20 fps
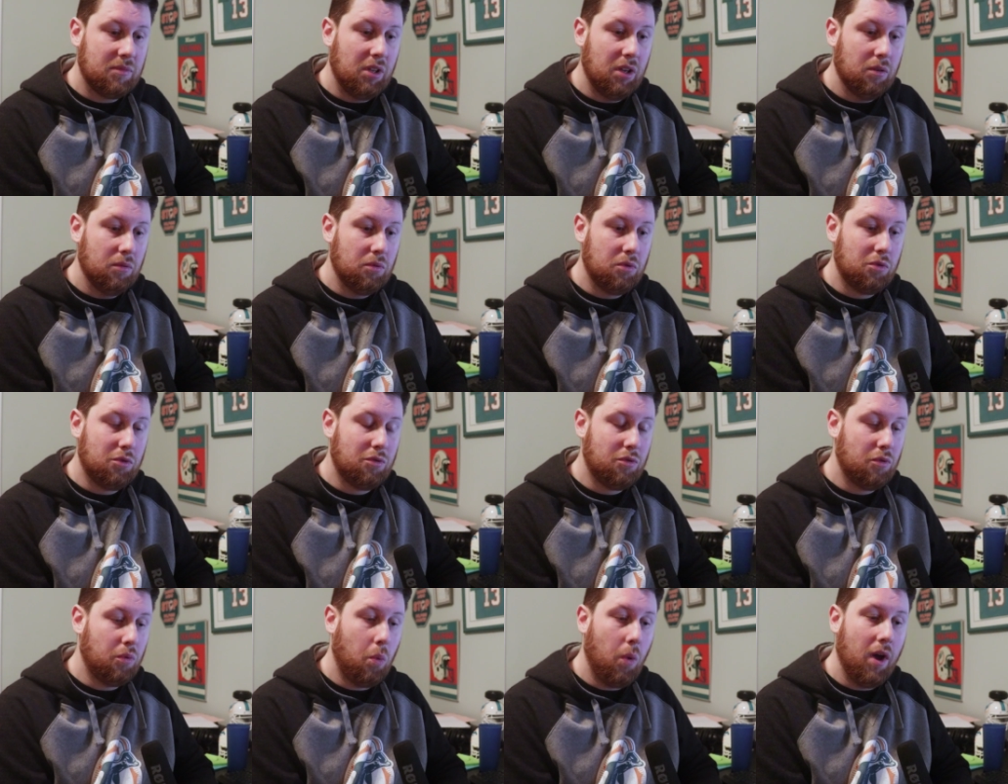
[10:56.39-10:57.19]
you know,
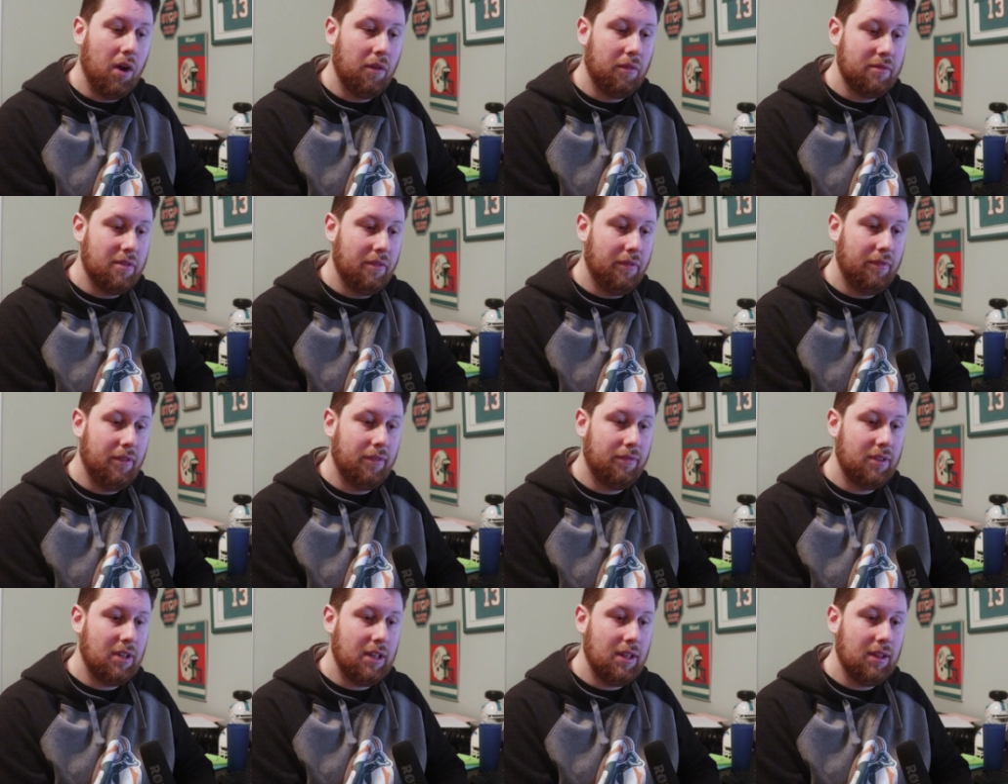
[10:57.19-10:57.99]
twelve to
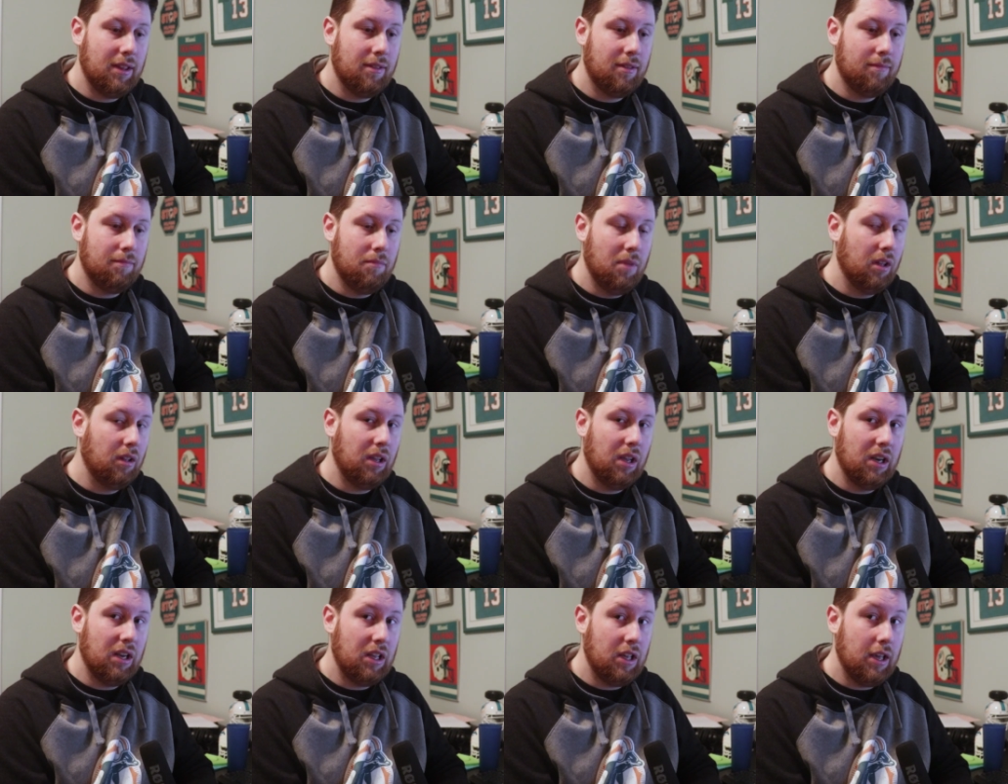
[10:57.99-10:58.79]
fifteen
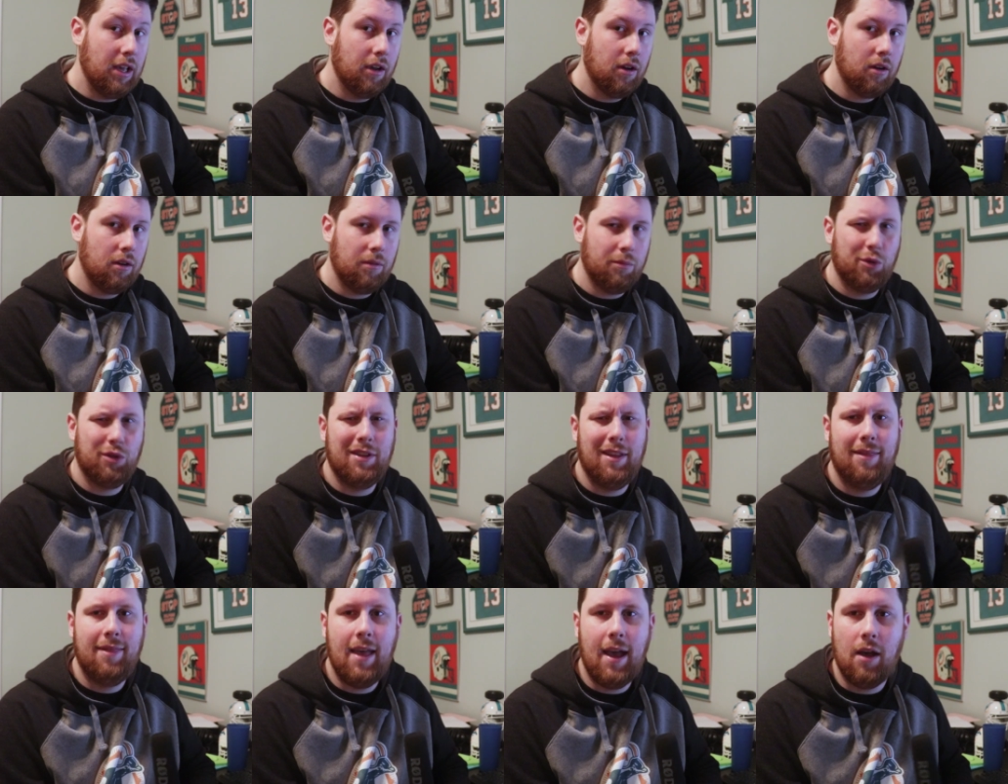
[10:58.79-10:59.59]
million a year. I almost
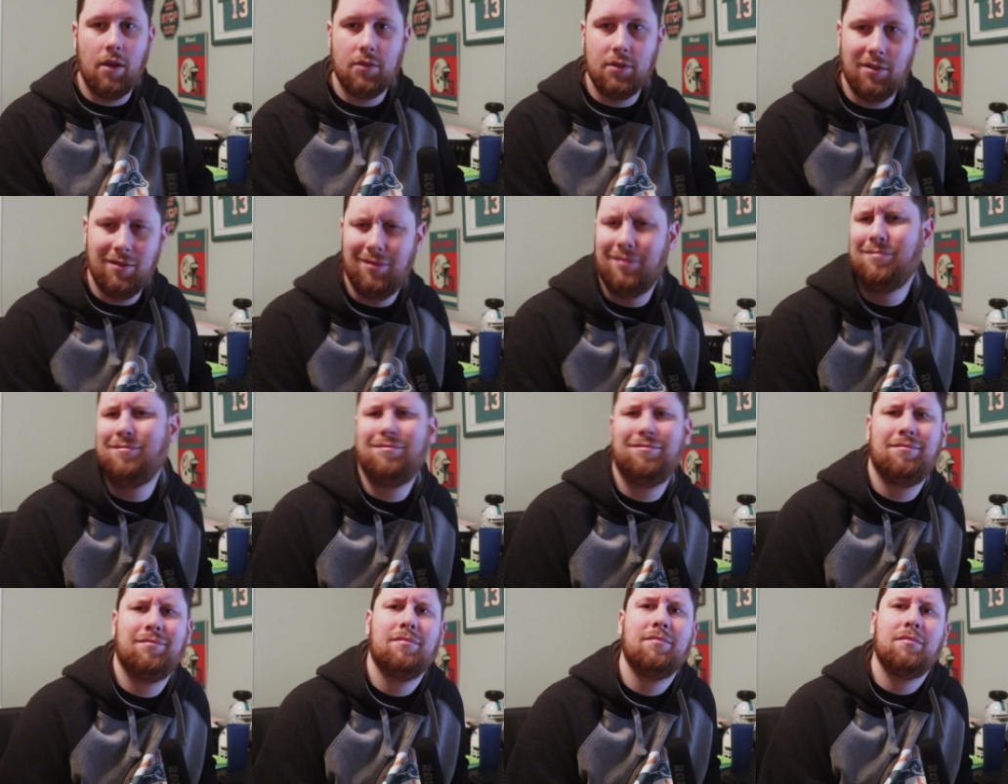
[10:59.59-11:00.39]
said thousand.
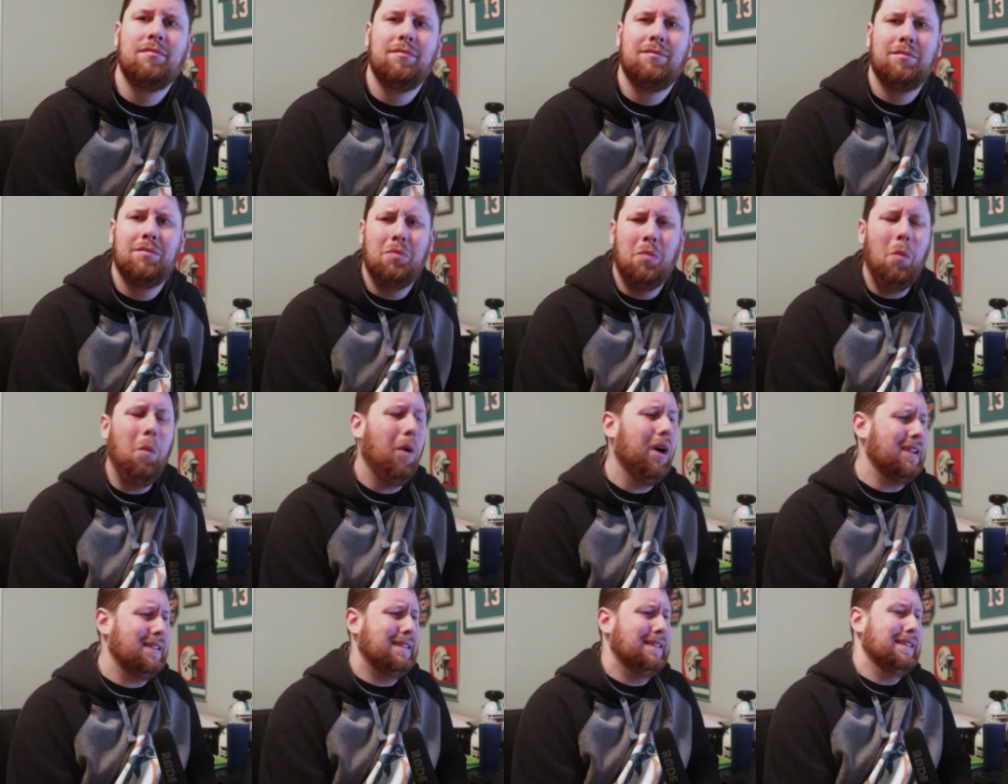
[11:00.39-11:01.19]

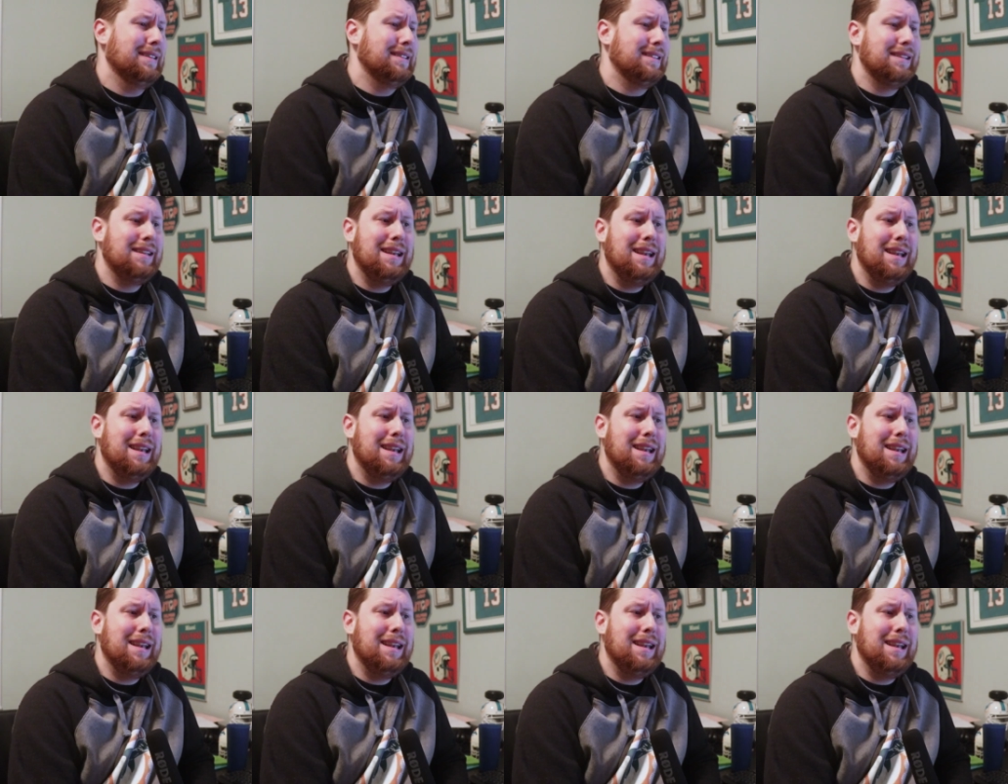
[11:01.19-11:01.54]
What is this,